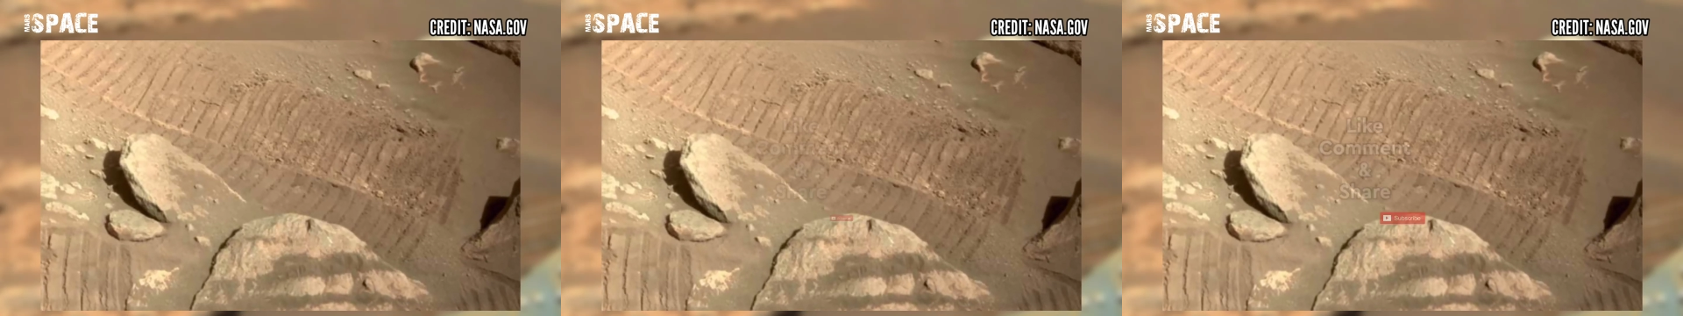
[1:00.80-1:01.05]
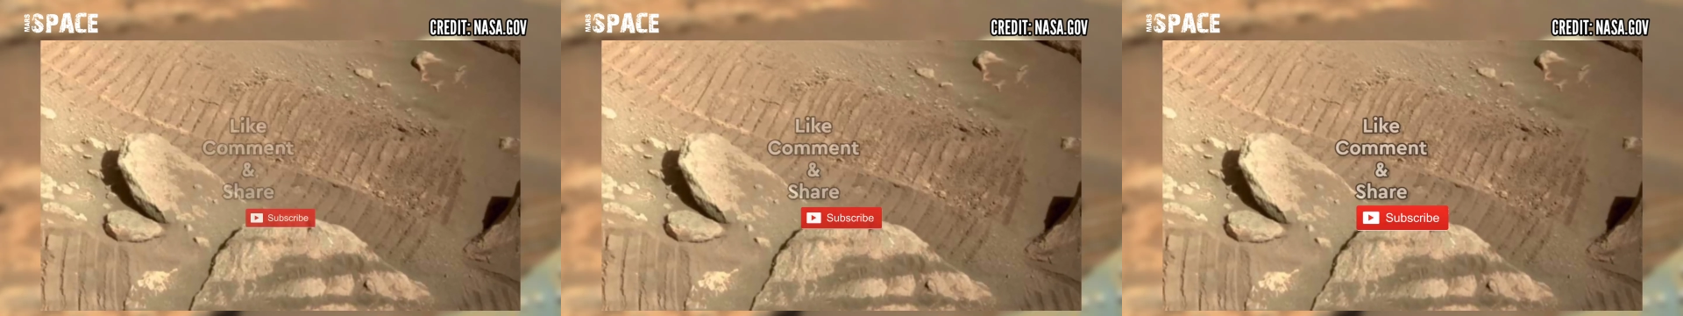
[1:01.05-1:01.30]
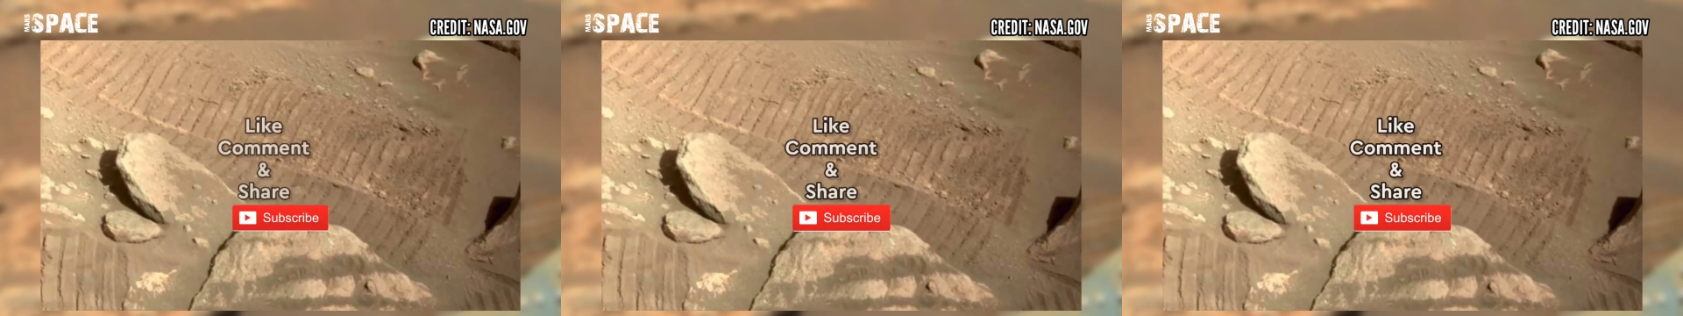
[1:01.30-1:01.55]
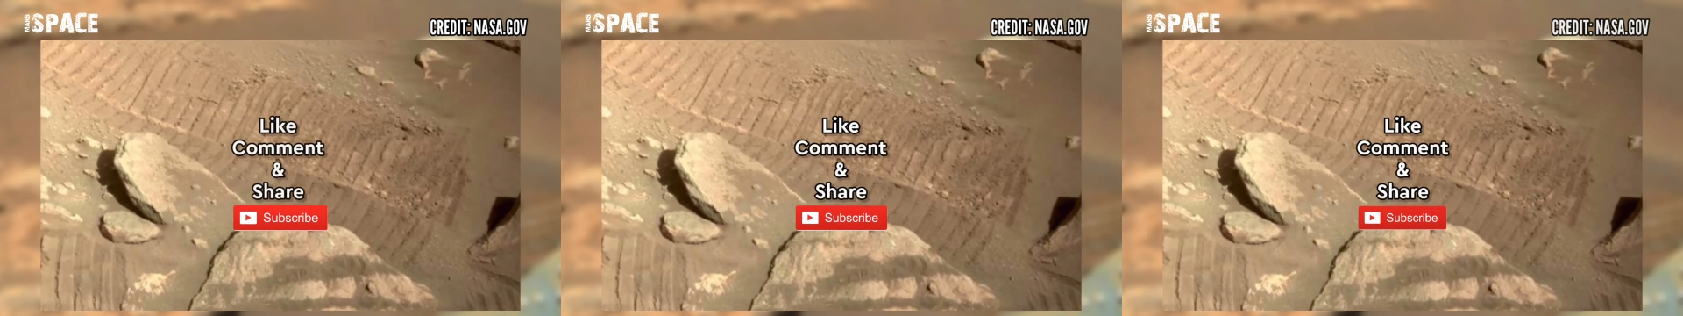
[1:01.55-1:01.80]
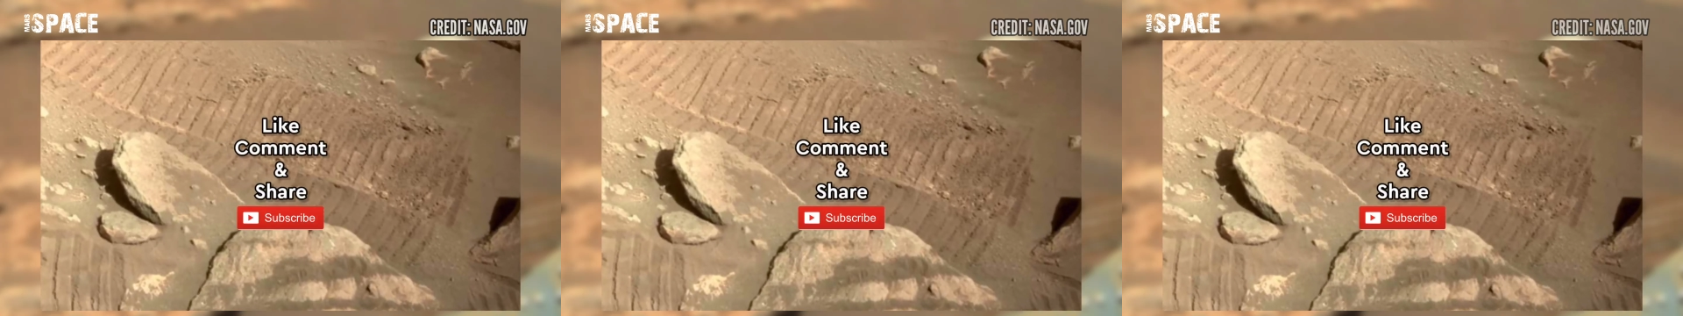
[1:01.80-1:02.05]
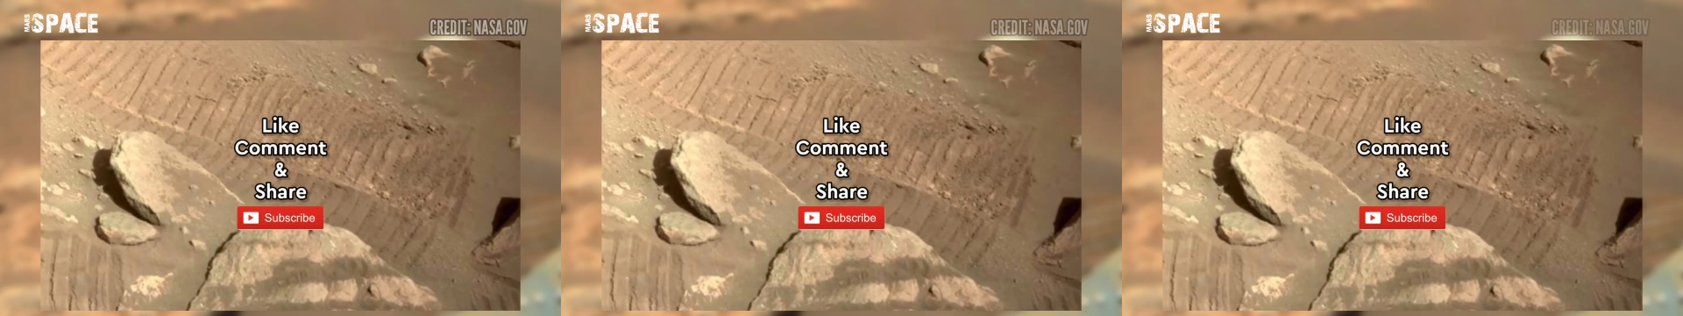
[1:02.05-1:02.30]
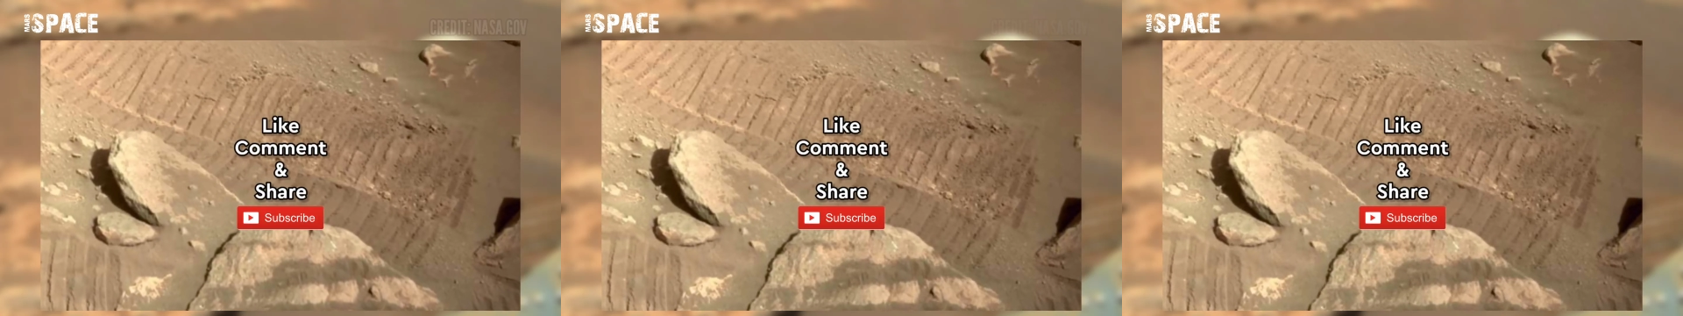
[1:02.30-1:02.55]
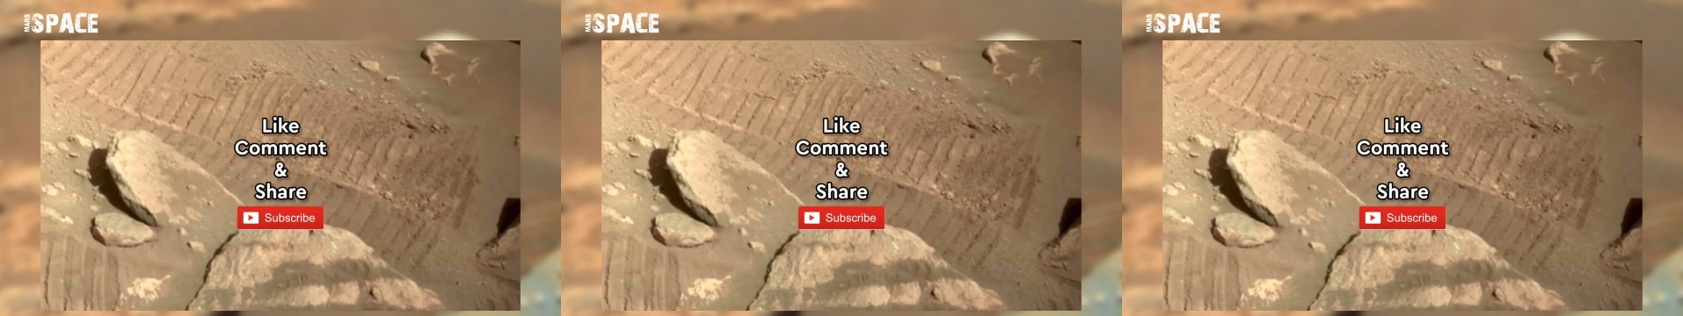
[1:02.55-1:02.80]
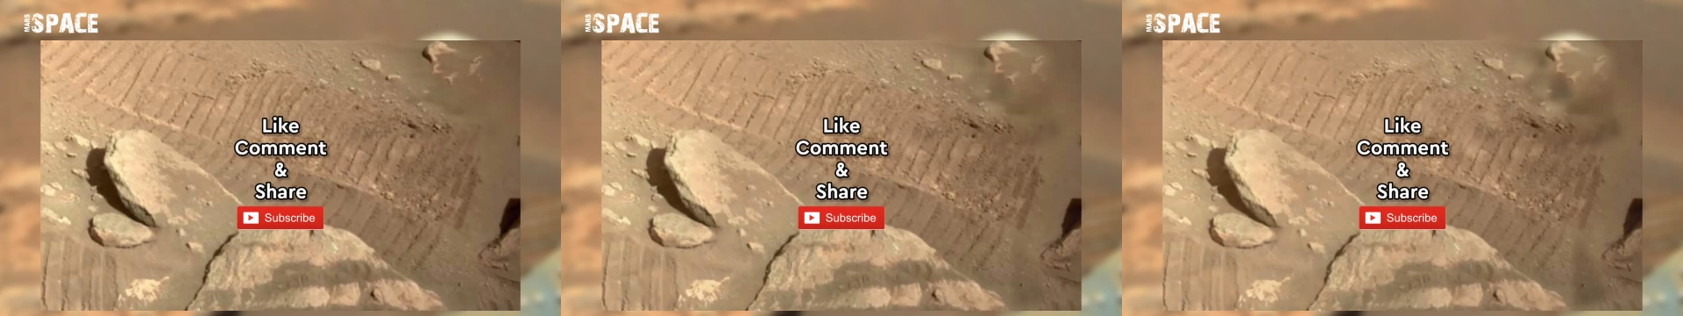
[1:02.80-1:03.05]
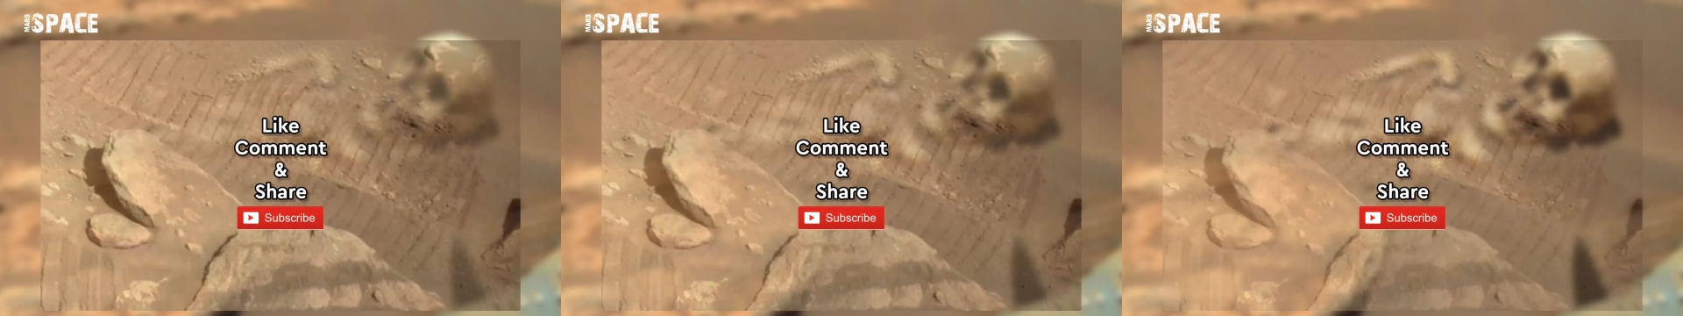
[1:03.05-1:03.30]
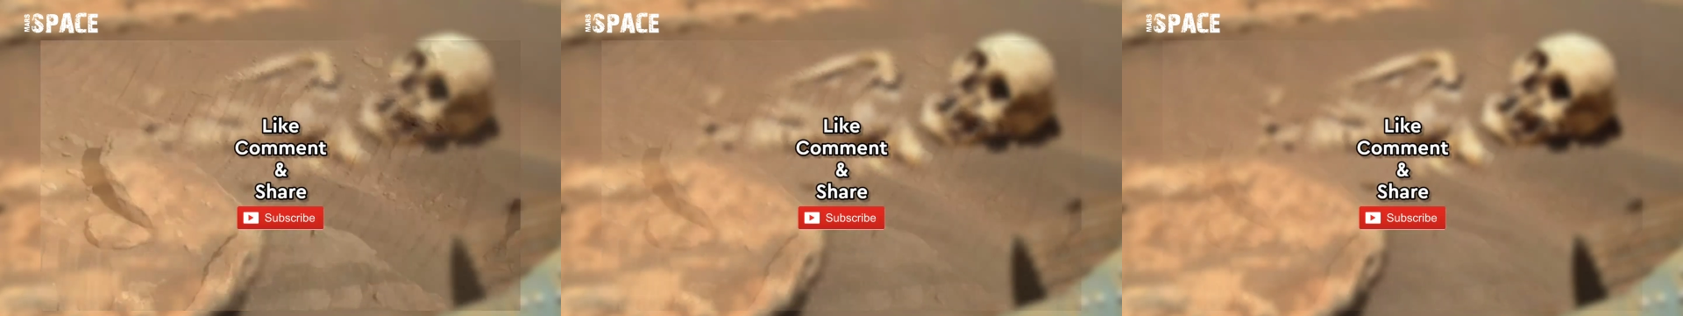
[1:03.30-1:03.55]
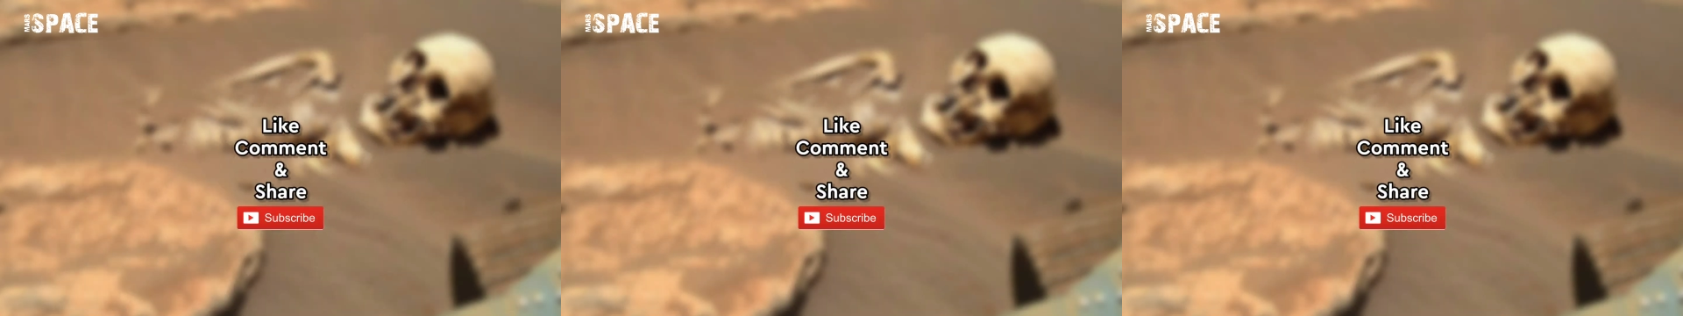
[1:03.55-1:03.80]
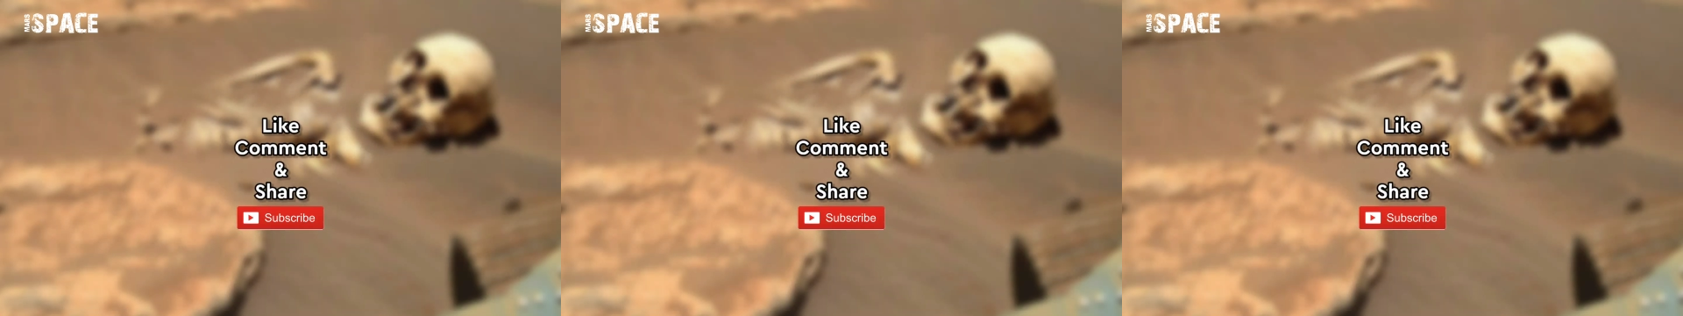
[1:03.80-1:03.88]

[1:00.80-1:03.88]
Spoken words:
No face is visible, so there are no lips to read.